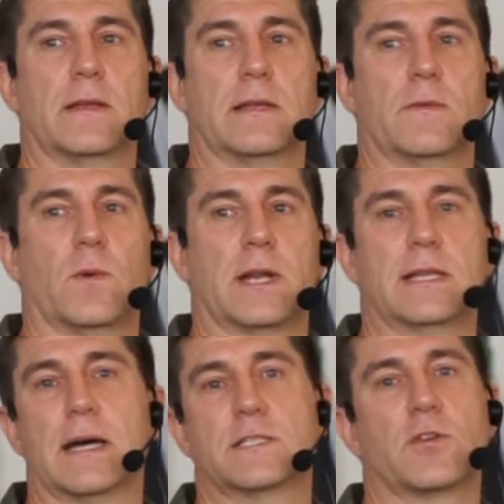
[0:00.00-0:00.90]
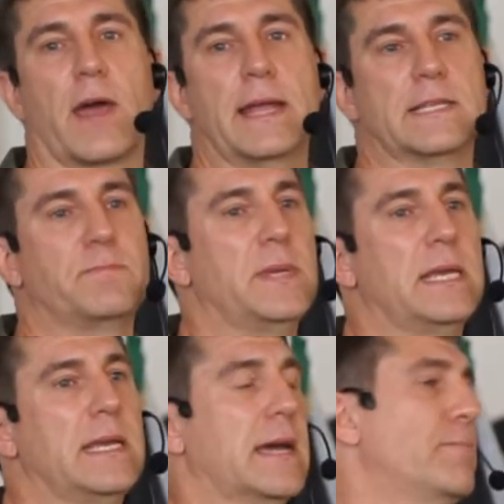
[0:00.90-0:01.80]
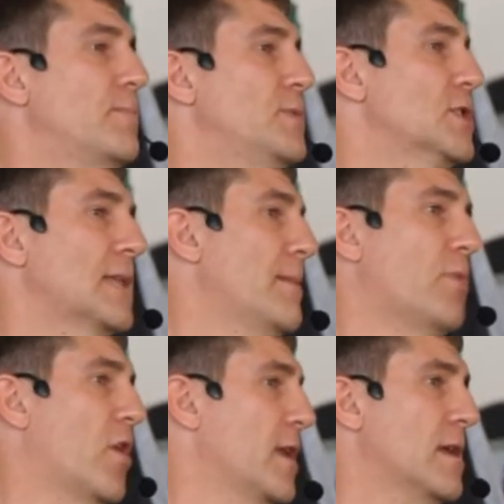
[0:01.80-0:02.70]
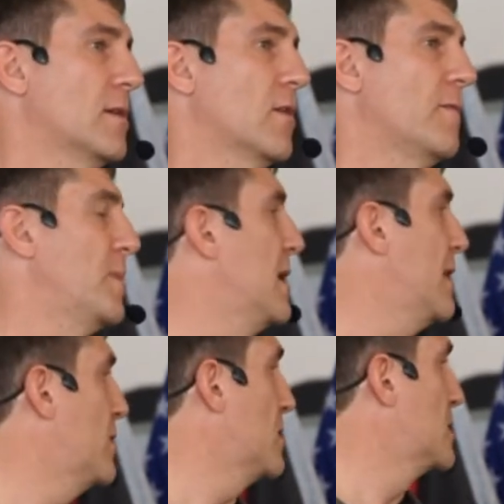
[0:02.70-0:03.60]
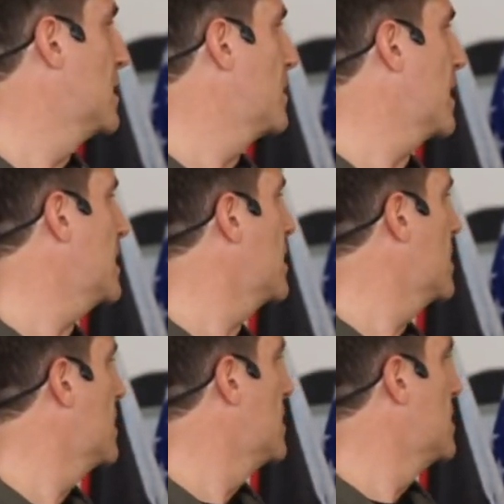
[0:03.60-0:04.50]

uh, what it does great is be a, just a body of believers. But I think